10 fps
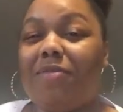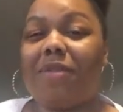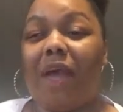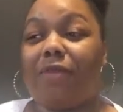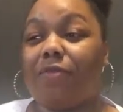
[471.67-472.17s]

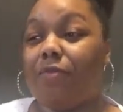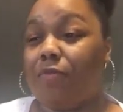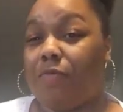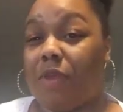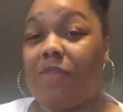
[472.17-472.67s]
like
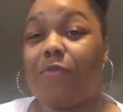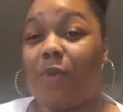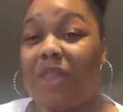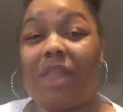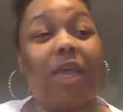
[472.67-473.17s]
this
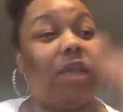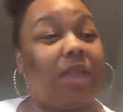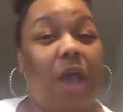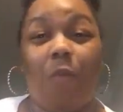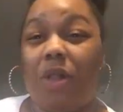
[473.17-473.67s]
one thing and
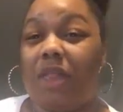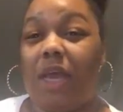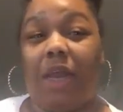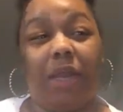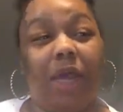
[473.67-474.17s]
that one
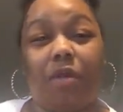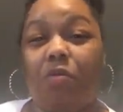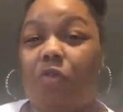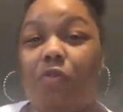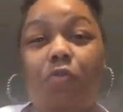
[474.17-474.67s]
thing. Like,
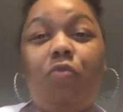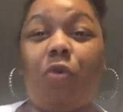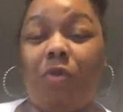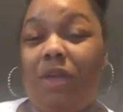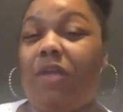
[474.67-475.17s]
those are two
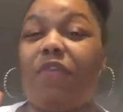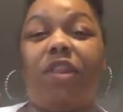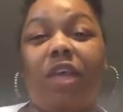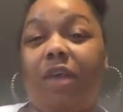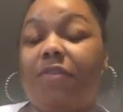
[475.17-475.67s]
totally different
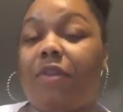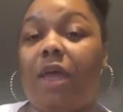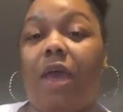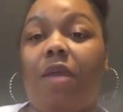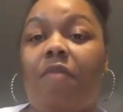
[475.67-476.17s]
things.
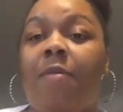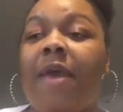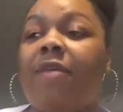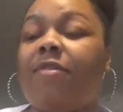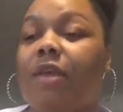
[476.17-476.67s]
Like, if I'm
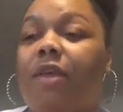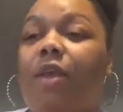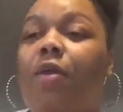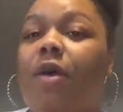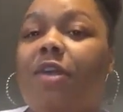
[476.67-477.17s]
asking
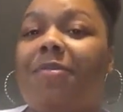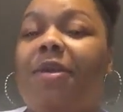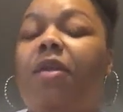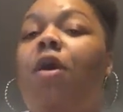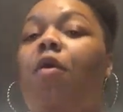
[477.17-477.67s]
your
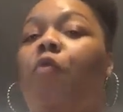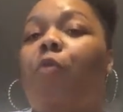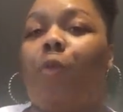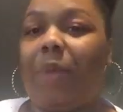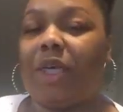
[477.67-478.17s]
husband for
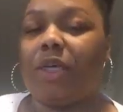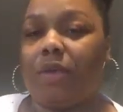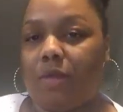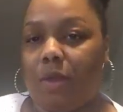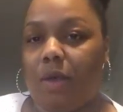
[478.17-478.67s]

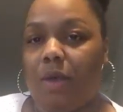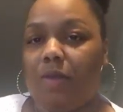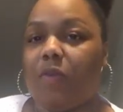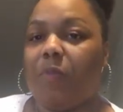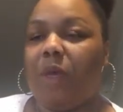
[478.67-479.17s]
permission
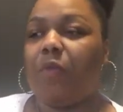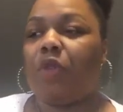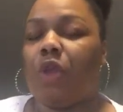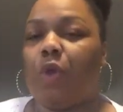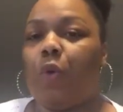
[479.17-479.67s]
to be
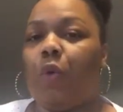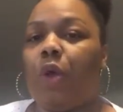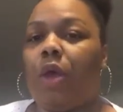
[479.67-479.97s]
with you,